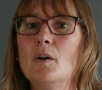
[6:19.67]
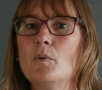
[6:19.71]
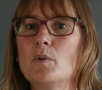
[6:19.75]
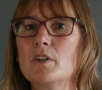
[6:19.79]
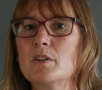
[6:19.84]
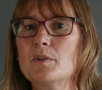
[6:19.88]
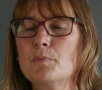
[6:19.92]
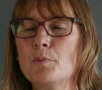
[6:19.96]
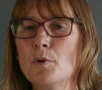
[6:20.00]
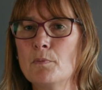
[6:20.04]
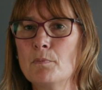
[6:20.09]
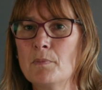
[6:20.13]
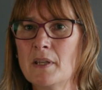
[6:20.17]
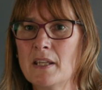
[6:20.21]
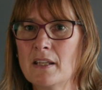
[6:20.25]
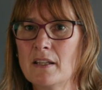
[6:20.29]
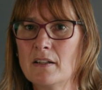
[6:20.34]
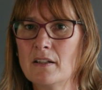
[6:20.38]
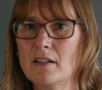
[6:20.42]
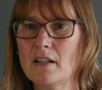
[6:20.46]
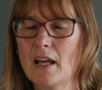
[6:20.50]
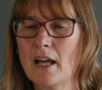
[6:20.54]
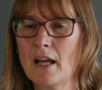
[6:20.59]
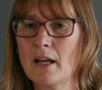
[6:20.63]
which put me
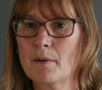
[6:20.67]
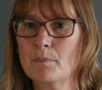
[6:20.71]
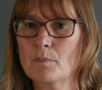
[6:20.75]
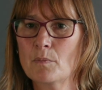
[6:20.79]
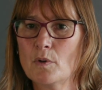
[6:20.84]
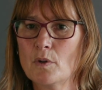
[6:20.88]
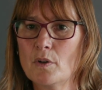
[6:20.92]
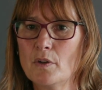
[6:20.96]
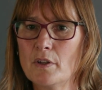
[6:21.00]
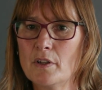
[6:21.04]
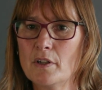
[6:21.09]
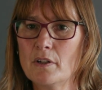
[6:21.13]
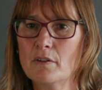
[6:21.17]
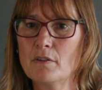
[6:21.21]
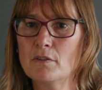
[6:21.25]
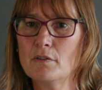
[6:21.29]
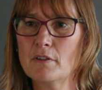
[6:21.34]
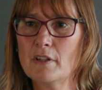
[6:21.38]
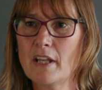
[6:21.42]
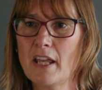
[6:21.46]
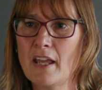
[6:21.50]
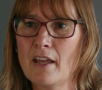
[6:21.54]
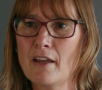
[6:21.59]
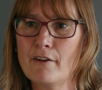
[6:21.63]
in
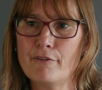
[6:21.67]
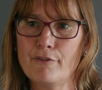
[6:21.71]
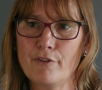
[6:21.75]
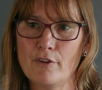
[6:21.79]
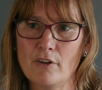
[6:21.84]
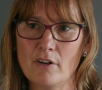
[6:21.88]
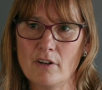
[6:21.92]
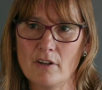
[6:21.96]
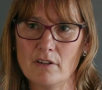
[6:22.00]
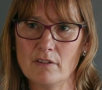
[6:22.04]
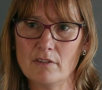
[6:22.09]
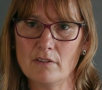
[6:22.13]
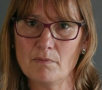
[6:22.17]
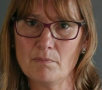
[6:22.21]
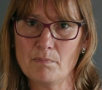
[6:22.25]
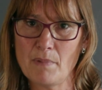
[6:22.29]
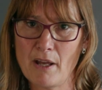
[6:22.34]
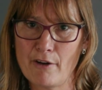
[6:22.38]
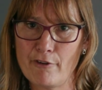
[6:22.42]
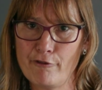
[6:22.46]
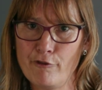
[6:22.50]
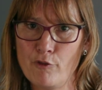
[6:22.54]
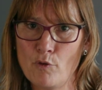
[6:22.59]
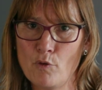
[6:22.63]
critical care for
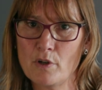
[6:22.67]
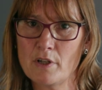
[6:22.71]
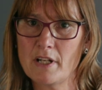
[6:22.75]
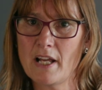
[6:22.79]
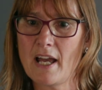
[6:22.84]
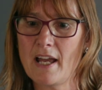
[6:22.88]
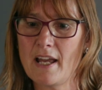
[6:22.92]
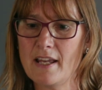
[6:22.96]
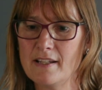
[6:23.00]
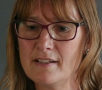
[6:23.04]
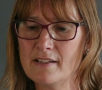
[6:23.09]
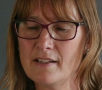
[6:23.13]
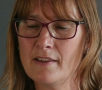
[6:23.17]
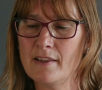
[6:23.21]
about 4 days,